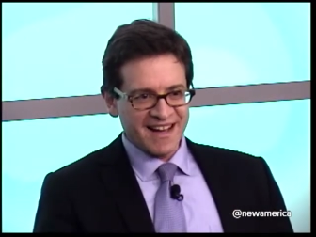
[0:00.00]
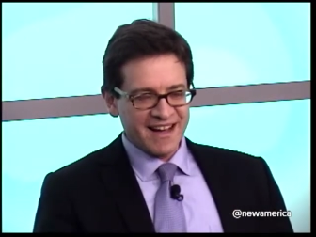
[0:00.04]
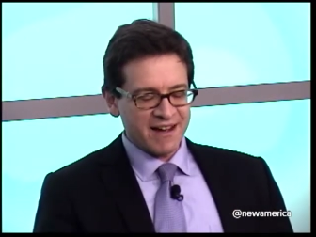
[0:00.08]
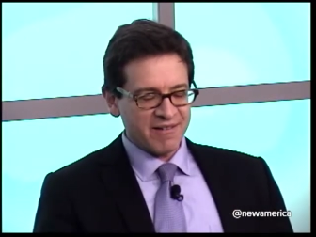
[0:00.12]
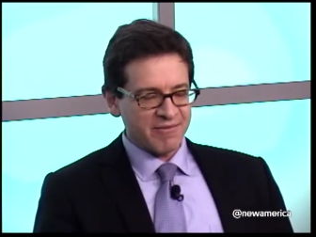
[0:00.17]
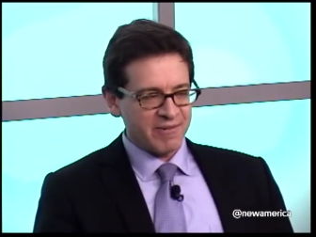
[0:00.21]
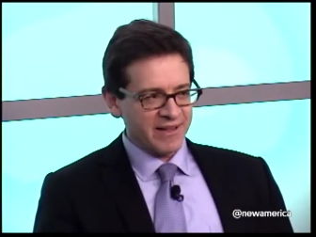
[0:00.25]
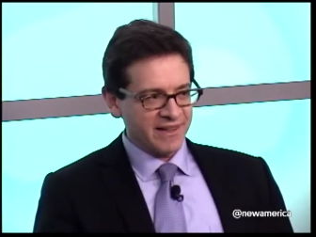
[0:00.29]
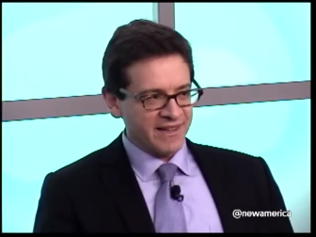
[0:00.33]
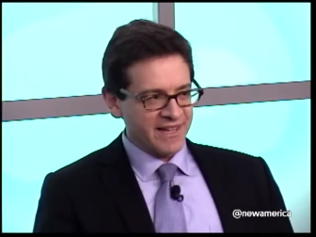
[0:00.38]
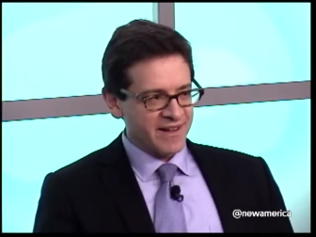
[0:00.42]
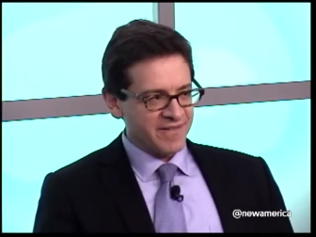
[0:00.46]

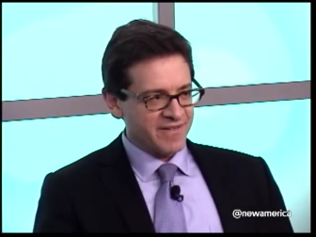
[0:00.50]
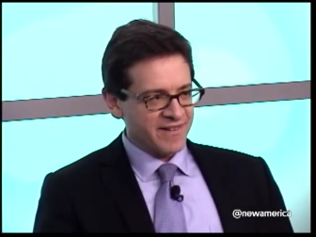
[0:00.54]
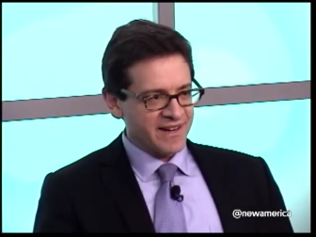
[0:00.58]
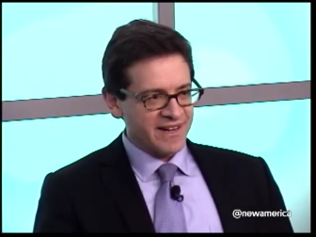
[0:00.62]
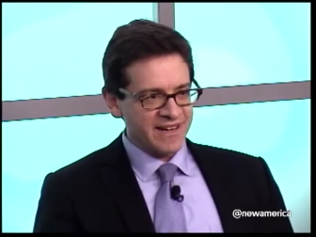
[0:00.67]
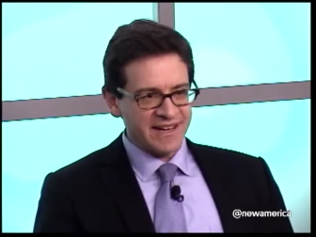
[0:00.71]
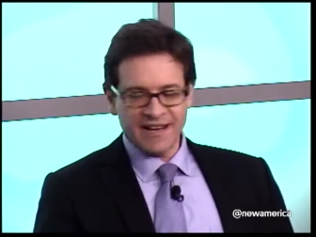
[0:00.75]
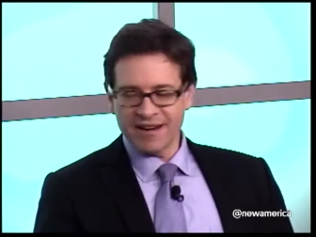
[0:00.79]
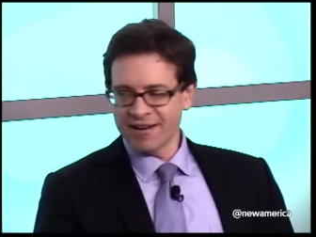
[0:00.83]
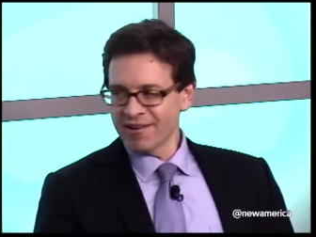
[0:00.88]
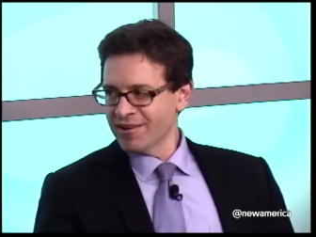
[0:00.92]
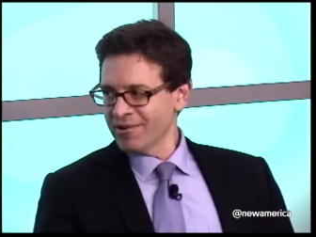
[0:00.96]
We live in
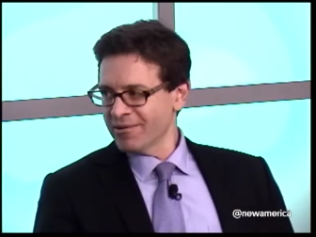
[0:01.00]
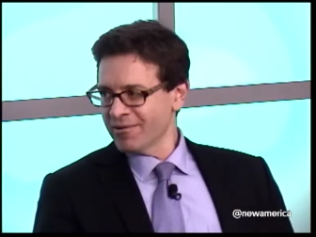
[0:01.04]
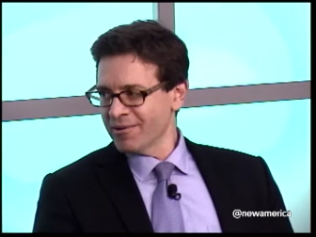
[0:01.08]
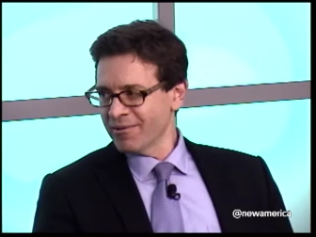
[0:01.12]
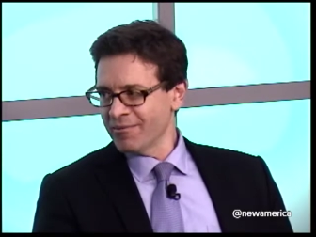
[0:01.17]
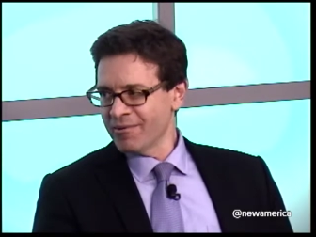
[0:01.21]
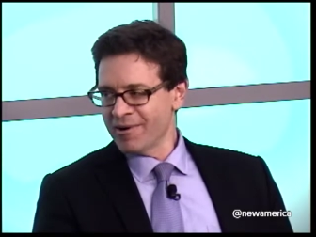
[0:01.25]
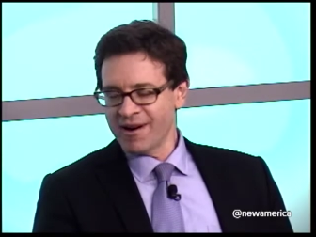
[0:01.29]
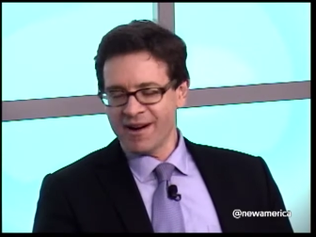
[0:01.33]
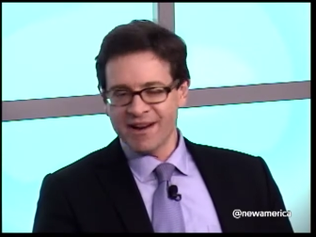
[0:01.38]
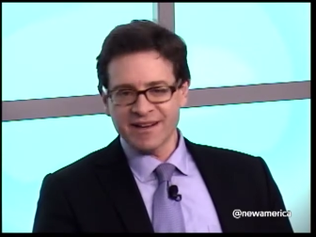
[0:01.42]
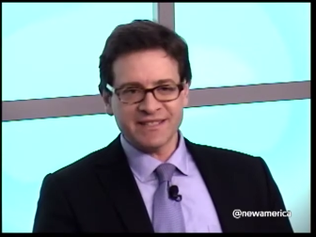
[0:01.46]
an era where
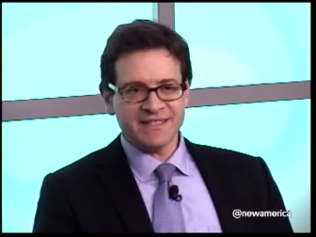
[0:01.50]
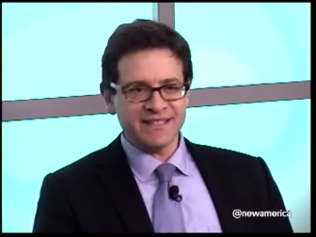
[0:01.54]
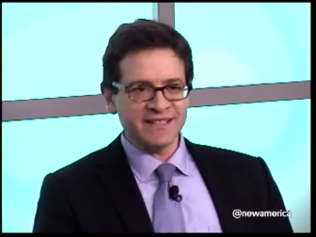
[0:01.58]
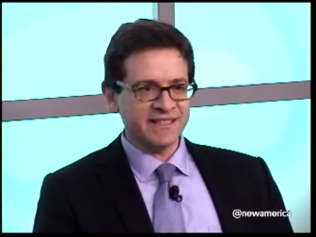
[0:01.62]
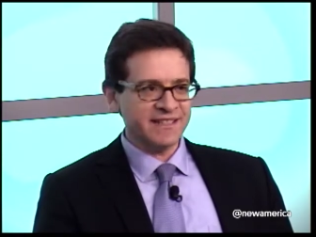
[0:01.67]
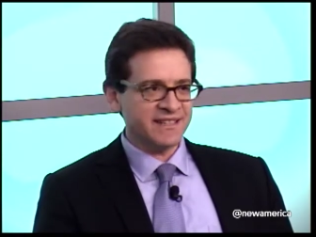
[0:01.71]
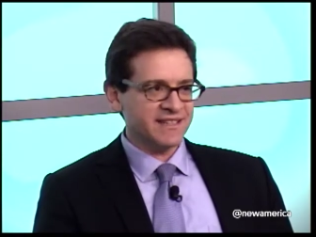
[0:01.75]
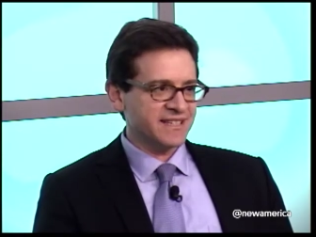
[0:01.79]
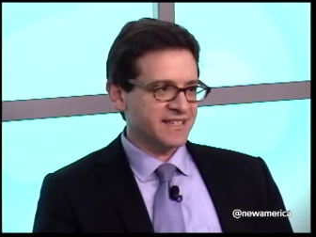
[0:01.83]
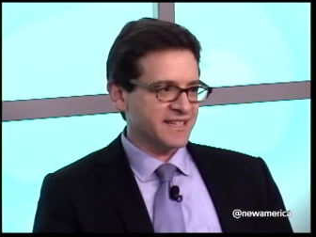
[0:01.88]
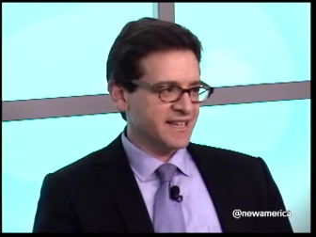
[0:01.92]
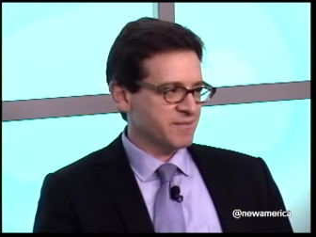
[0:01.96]

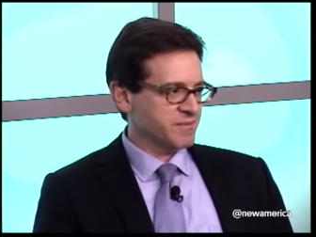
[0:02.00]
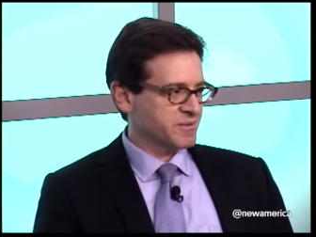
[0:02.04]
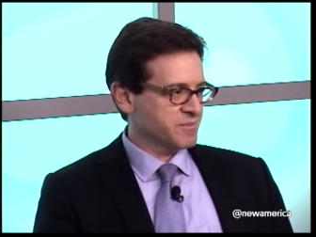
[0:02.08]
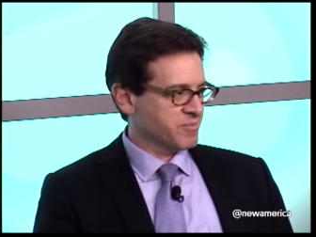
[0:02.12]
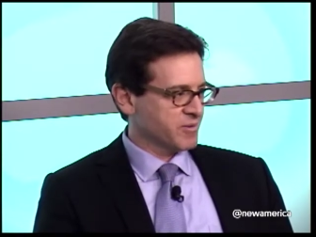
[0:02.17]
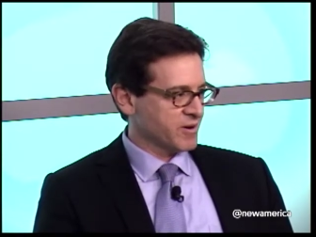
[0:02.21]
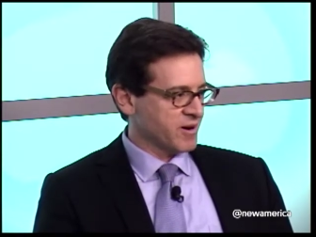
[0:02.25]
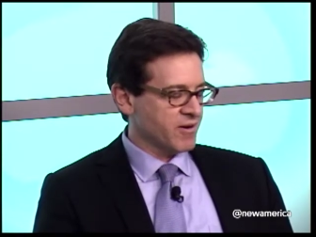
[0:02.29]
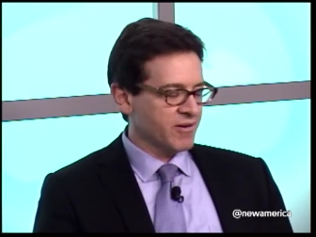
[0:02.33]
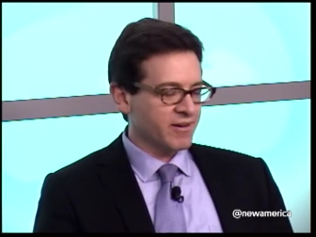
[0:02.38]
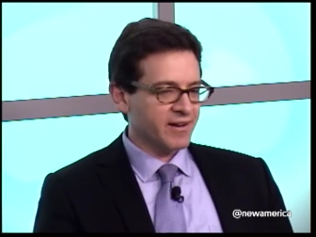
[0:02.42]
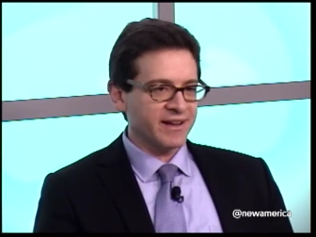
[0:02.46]
Washington seems
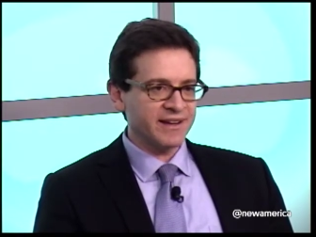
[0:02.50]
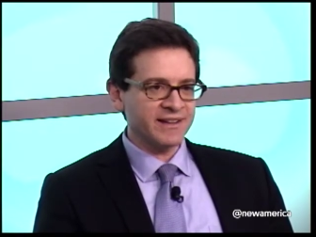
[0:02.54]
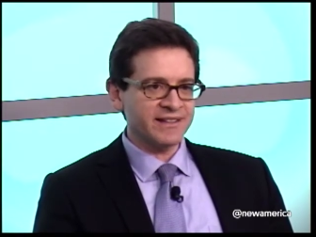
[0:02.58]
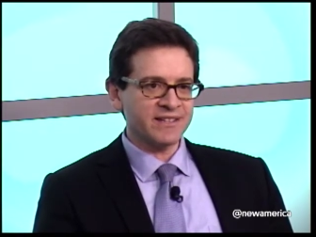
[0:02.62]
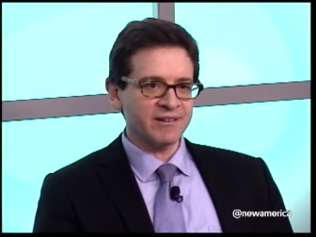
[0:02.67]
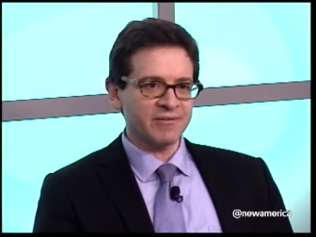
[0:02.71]
broken,